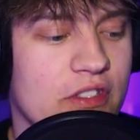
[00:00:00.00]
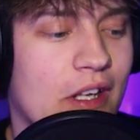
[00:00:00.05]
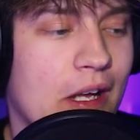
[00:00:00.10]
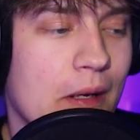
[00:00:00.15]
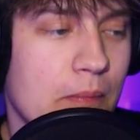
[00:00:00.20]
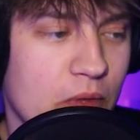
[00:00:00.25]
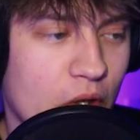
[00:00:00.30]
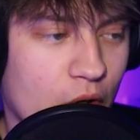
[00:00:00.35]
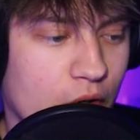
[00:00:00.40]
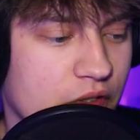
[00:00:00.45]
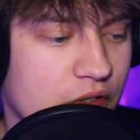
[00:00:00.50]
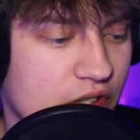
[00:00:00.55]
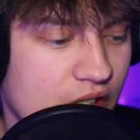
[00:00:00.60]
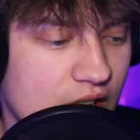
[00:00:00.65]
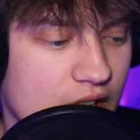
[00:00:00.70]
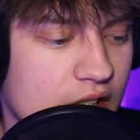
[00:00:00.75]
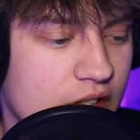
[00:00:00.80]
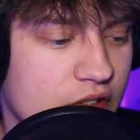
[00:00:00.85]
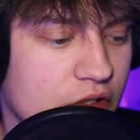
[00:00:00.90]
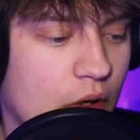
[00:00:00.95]
I'm not a
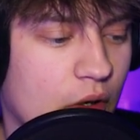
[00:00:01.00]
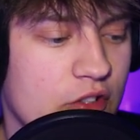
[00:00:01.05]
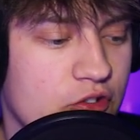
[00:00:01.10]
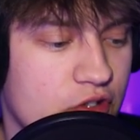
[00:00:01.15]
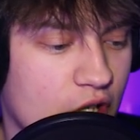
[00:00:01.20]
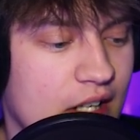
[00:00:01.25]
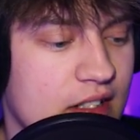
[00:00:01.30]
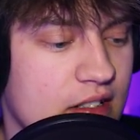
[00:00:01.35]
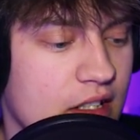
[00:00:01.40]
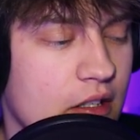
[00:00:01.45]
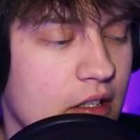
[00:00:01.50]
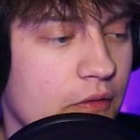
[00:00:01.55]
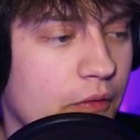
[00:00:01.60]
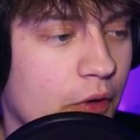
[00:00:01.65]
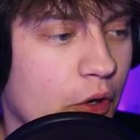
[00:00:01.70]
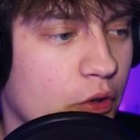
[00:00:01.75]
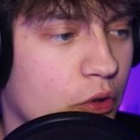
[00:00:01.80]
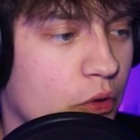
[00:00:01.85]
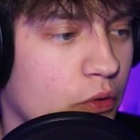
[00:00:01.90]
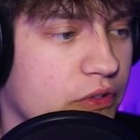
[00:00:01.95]
singer, so I dragged in the
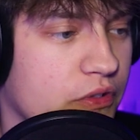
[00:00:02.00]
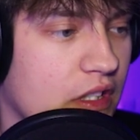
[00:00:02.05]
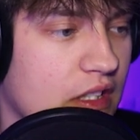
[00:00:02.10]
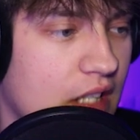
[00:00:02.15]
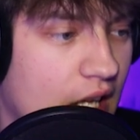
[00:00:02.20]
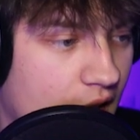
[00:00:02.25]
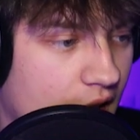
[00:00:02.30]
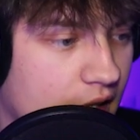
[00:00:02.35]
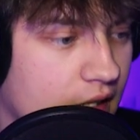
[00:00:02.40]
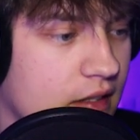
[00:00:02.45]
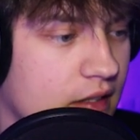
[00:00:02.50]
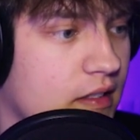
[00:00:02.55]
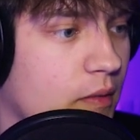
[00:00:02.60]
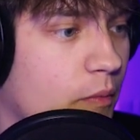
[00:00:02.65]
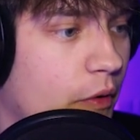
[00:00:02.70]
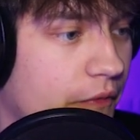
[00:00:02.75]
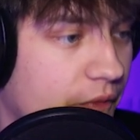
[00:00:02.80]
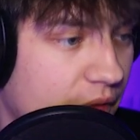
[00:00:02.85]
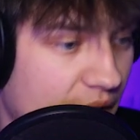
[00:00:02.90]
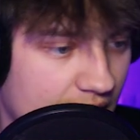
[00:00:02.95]
vocals and added some
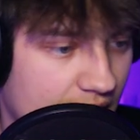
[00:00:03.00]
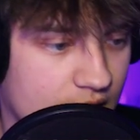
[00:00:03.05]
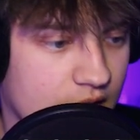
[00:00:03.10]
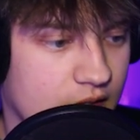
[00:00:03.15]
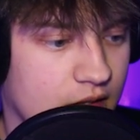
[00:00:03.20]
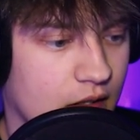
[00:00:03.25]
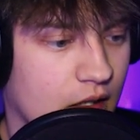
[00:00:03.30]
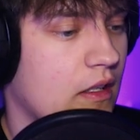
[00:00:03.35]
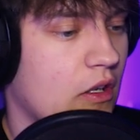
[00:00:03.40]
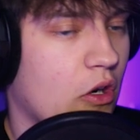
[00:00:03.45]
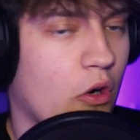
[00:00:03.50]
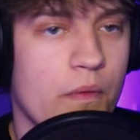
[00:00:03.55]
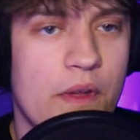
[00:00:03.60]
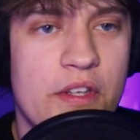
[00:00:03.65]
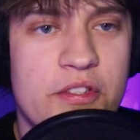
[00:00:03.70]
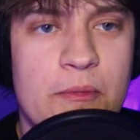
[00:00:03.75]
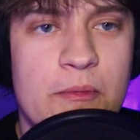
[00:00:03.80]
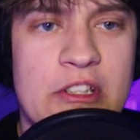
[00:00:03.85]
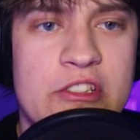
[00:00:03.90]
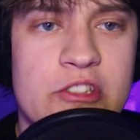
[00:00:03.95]
effects. On
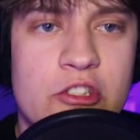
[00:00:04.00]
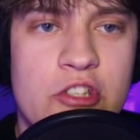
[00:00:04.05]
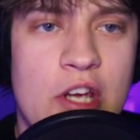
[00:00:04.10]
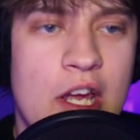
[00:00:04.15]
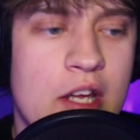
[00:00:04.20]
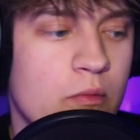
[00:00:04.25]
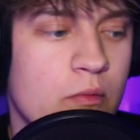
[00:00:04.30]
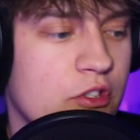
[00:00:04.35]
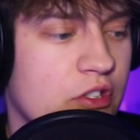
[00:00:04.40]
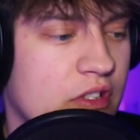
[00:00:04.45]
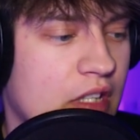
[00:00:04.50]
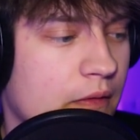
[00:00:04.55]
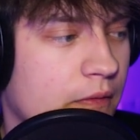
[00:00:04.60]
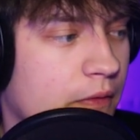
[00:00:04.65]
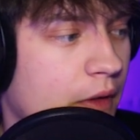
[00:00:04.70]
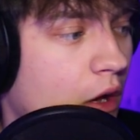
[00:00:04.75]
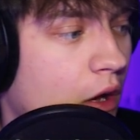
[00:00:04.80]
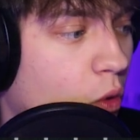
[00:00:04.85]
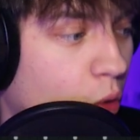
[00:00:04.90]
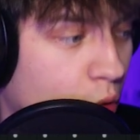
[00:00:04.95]
this mixer chain, we just
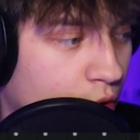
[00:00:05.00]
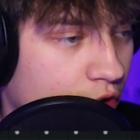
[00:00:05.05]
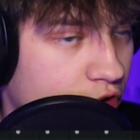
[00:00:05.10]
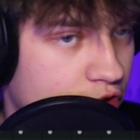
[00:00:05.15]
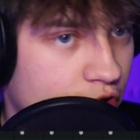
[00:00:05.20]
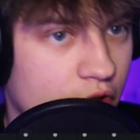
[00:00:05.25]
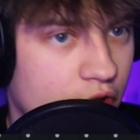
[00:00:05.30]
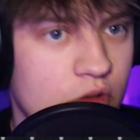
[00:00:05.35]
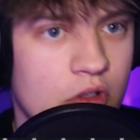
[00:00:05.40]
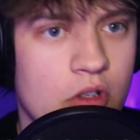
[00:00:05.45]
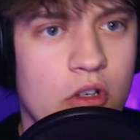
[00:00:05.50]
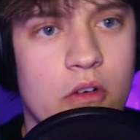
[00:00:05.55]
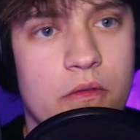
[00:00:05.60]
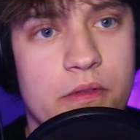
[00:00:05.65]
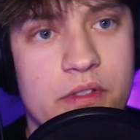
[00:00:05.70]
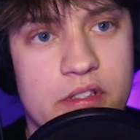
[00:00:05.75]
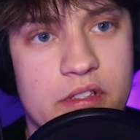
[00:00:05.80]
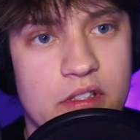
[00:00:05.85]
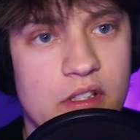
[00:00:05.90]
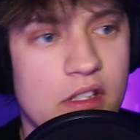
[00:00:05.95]
have auto-tune,
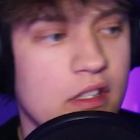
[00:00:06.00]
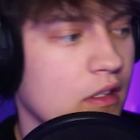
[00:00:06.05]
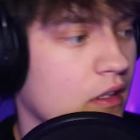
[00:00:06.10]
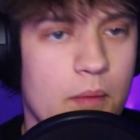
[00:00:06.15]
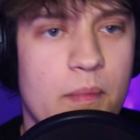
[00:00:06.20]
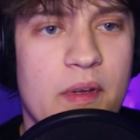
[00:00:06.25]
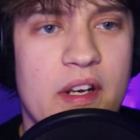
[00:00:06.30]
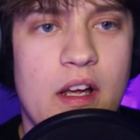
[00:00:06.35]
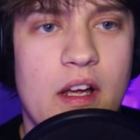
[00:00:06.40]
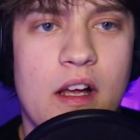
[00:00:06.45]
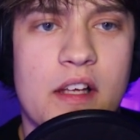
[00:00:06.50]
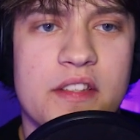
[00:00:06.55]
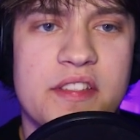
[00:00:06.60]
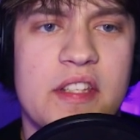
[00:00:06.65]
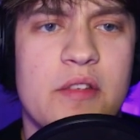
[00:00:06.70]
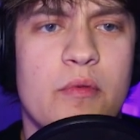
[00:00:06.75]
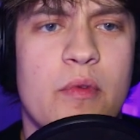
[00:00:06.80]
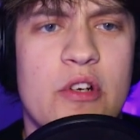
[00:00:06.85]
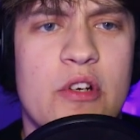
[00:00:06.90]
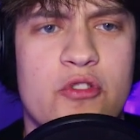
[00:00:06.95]
obviously. A bit of
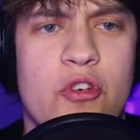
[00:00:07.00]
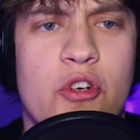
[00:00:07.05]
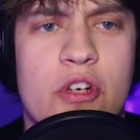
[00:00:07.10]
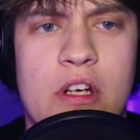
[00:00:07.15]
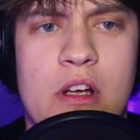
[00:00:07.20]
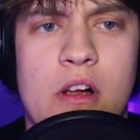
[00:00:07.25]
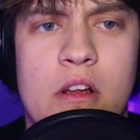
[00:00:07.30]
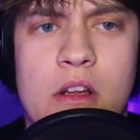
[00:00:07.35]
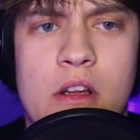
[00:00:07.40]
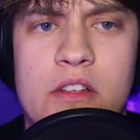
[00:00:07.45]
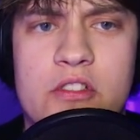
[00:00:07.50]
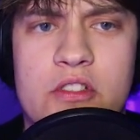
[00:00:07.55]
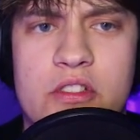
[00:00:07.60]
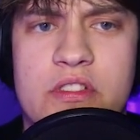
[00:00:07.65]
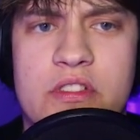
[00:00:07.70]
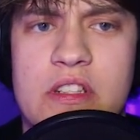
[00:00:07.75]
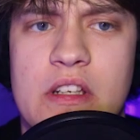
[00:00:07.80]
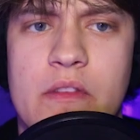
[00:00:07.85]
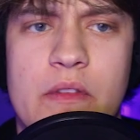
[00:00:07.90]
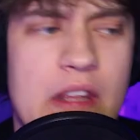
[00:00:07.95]
RC retro color just
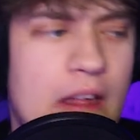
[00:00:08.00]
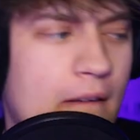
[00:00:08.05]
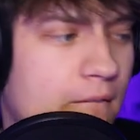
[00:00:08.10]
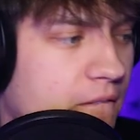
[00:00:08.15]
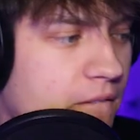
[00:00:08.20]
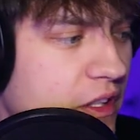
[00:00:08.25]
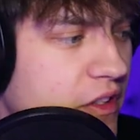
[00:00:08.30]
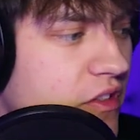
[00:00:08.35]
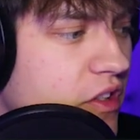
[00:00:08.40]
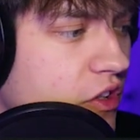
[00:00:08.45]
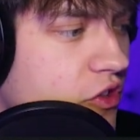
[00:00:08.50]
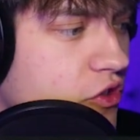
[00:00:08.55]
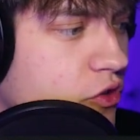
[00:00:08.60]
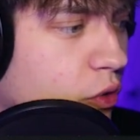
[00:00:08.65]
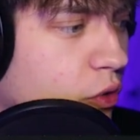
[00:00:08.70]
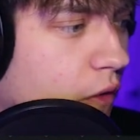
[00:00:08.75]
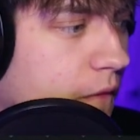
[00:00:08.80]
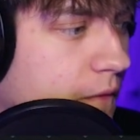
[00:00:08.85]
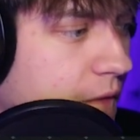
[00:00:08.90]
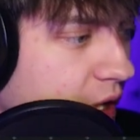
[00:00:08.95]
to give it that vintage
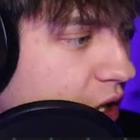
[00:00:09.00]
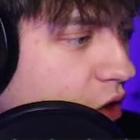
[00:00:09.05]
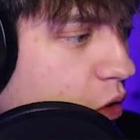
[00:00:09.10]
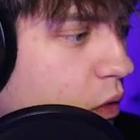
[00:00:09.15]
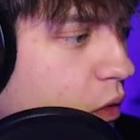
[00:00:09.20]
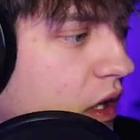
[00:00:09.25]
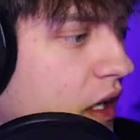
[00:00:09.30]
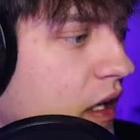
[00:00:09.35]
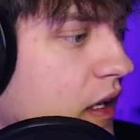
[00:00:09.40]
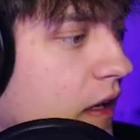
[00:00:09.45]
sort of feel.